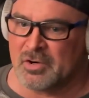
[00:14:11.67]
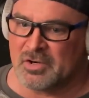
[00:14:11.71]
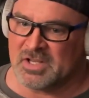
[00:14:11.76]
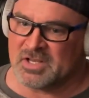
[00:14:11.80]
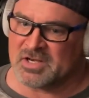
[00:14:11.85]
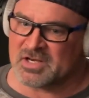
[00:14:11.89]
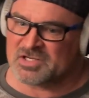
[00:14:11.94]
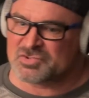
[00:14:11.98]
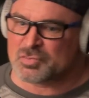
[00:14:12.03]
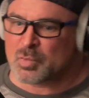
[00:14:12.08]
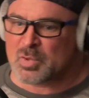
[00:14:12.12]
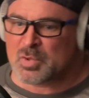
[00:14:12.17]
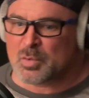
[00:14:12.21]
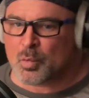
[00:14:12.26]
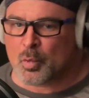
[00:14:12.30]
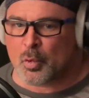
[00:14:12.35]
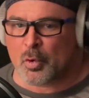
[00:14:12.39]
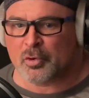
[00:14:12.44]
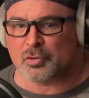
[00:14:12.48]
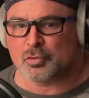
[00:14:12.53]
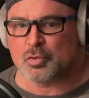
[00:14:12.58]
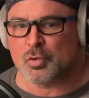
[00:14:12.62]
in as we
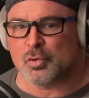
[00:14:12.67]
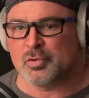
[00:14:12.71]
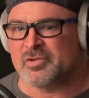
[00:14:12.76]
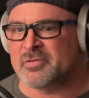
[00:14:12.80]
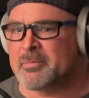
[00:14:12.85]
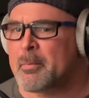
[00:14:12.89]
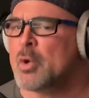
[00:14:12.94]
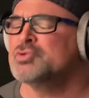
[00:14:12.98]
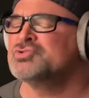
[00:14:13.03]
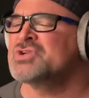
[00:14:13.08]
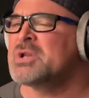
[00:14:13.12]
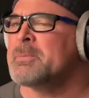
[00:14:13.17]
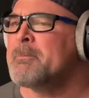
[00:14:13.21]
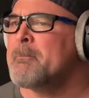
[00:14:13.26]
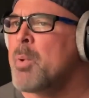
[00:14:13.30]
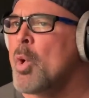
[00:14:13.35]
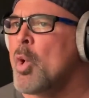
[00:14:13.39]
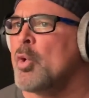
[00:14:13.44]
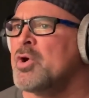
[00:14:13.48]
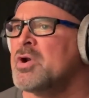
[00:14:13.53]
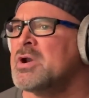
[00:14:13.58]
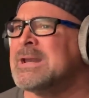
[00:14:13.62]
work toward the most
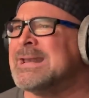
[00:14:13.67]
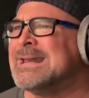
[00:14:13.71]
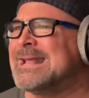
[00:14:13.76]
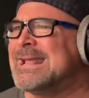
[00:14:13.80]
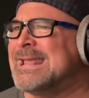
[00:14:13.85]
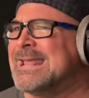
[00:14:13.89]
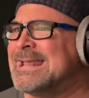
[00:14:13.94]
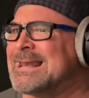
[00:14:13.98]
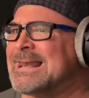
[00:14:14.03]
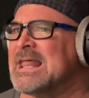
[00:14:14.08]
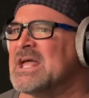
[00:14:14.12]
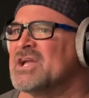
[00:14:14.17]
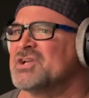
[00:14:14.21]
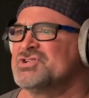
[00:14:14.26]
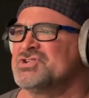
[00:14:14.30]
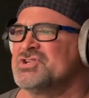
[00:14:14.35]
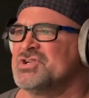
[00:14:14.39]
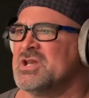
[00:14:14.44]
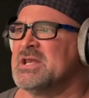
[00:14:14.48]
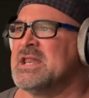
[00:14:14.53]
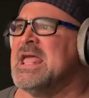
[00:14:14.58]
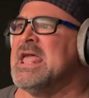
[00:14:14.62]
important
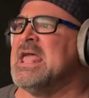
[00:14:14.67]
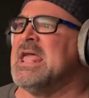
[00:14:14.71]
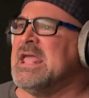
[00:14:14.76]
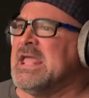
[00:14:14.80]
election